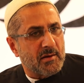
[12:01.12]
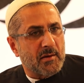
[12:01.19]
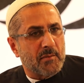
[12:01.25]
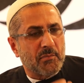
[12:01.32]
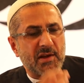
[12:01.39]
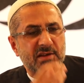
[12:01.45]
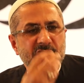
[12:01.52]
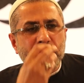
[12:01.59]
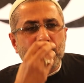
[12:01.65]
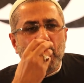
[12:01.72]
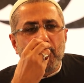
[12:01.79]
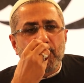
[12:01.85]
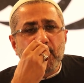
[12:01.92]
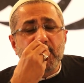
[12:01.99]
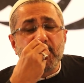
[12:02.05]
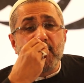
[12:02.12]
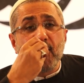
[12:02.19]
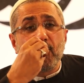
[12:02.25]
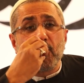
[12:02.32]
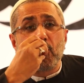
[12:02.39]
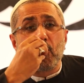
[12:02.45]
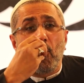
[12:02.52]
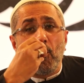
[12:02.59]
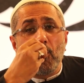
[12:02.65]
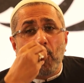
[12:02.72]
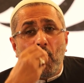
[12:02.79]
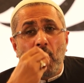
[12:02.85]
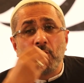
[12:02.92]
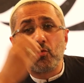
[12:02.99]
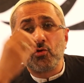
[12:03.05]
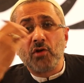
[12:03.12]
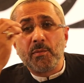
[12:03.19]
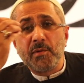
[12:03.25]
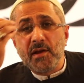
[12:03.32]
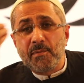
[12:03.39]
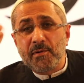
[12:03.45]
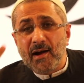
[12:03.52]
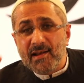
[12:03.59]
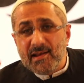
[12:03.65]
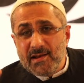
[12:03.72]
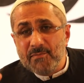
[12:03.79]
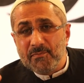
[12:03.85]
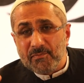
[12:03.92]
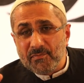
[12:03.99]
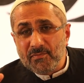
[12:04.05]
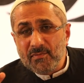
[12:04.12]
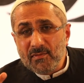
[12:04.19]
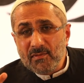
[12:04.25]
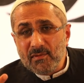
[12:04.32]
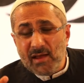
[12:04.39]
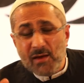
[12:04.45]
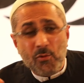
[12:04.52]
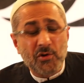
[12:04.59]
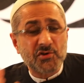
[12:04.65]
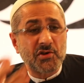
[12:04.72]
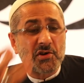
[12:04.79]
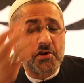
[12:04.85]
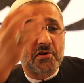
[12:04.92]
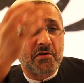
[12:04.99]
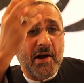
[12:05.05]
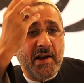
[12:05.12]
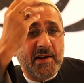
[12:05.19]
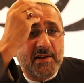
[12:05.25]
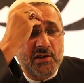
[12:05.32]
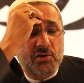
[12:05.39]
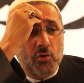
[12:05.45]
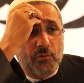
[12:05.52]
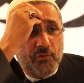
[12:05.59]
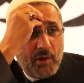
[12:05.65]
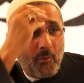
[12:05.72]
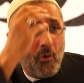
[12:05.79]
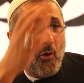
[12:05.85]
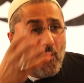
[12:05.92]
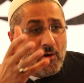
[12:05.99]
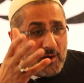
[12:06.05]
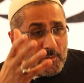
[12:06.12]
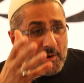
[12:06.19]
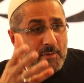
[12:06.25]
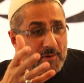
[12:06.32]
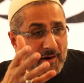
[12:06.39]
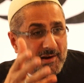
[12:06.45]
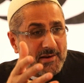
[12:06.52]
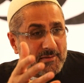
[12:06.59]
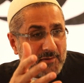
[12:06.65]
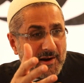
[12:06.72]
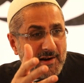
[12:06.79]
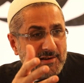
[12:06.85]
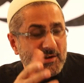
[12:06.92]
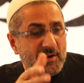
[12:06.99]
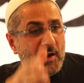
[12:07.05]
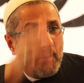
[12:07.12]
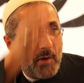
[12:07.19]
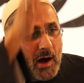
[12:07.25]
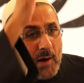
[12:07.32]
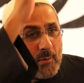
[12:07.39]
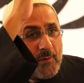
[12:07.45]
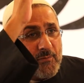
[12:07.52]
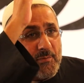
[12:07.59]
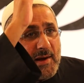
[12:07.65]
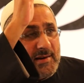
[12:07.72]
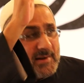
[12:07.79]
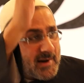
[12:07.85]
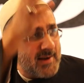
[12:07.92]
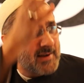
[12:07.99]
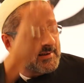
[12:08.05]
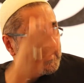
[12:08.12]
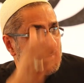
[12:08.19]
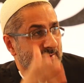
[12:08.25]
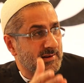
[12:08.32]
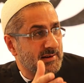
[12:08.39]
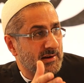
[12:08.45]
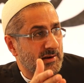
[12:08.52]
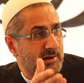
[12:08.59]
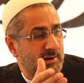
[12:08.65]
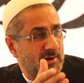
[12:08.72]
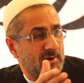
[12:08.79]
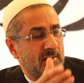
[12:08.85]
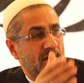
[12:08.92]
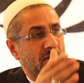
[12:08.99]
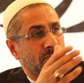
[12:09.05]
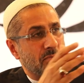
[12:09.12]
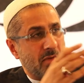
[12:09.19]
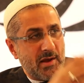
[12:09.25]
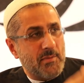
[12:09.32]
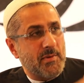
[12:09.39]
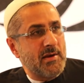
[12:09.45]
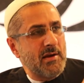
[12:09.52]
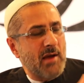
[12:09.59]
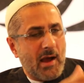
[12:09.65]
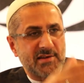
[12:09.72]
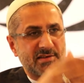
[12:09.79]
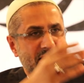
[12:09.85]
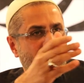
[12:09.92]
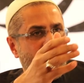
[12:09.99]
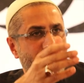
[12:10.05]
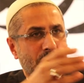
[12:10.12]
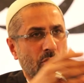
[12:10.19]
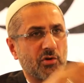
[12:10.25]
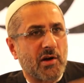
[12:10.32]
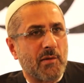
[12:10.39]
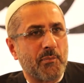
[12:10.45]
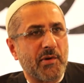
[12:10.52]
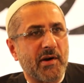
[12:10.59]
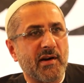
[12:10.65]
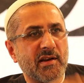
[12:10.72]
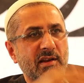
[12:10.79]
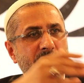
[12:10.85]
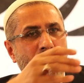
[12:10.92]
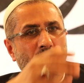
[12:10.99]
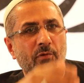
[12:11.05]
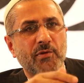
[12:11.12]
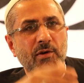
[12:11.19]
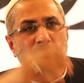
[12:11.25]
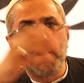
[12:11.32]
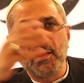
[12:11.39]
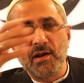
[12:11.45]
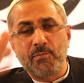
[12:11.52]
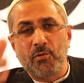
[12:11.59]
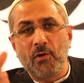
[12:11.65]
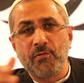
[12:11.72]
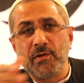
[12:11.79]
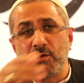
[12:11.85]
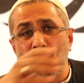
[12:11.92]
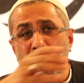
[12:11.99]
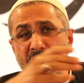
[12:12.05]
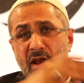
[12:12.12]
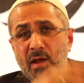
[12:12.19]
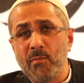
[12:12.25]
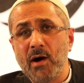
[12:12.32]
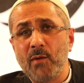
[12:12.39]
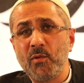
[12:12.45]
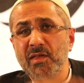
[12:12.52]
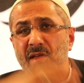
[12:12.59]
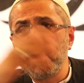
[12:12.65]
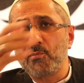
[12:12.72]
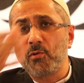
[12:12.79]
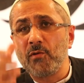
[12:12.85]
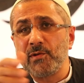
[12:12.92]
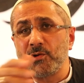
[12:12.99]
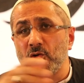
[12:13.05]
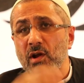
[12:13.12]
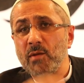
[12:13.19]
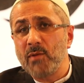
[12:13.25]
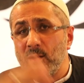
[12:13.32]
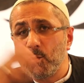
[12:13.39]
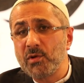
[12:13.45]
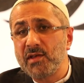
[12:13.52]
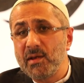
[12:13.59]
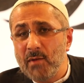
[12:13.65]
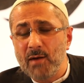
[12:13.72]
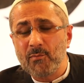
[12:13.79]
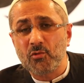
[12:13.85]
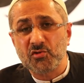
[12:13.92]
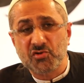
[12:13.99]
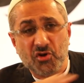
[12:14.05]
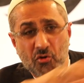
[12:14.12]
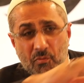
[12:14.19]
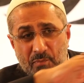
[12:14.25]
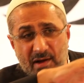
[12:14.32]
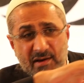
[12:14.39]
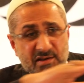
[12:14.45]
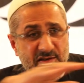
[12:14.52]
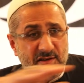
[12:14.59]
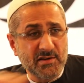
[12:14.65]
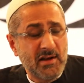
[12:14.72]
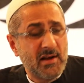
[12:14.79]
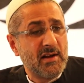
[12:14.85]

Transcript: Blessed Prophet never called on to Nabi Ibrahim. He was the greatest of them all, Nabi Ibrahim, right? The Imam of mankind. Maybe I said I will not compare any prophet with any prophet or any imam with any prophet or imam with imam because the comparison,